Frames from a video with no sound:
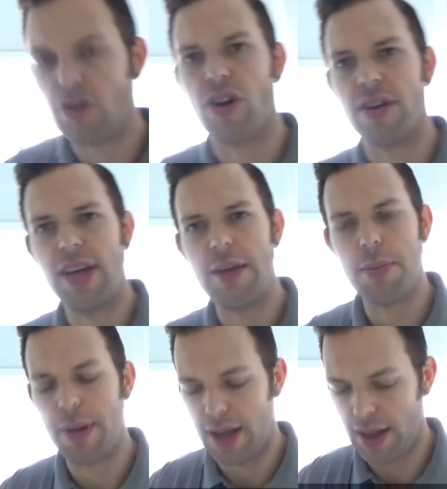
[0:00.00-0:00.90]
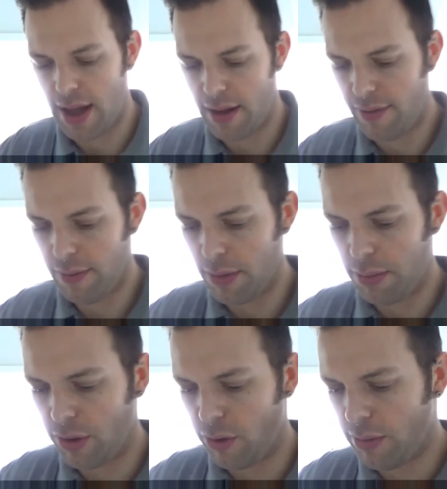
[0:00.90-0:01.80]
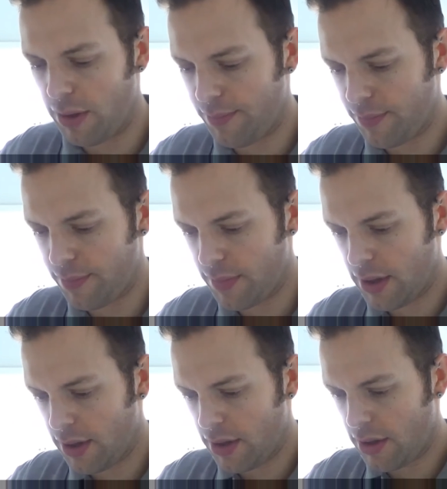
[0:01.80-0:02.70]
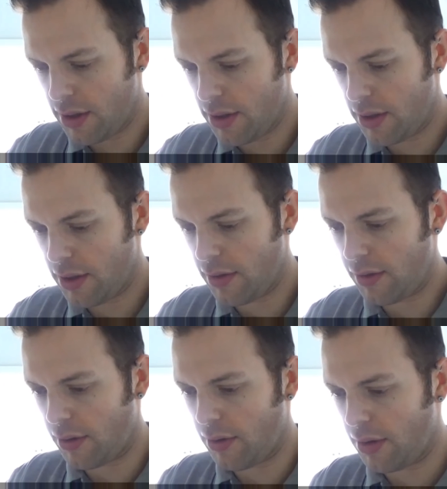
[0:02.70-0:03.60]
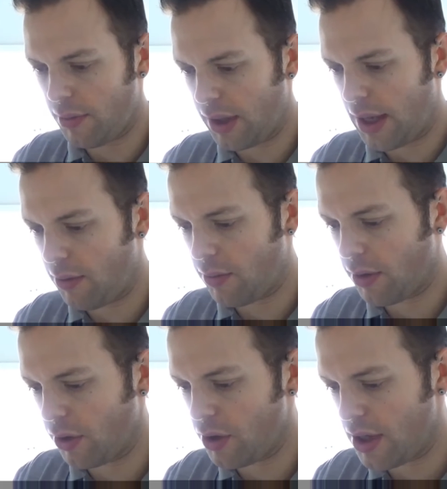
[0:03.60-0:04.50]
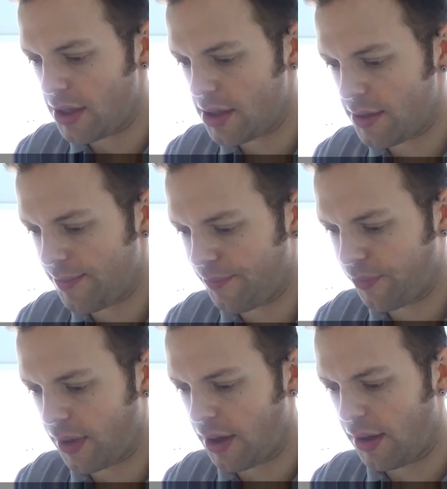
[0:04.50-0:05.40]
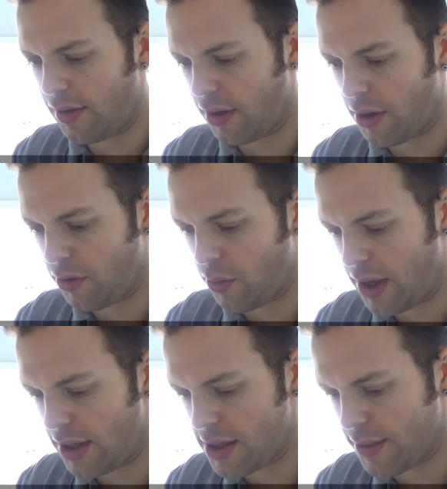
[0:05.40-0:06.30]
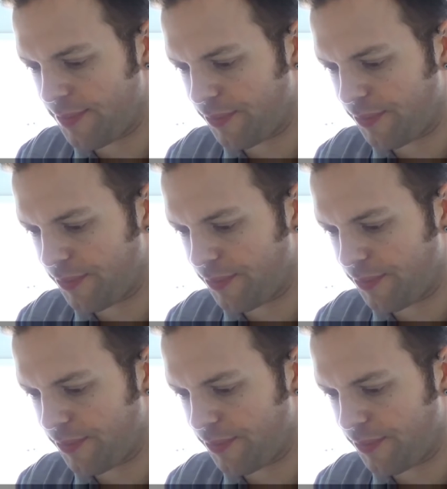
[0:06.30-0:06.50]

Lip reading: tried to keep a bit in there from the bloom so that we get all the goodness and it doesn't go to waste.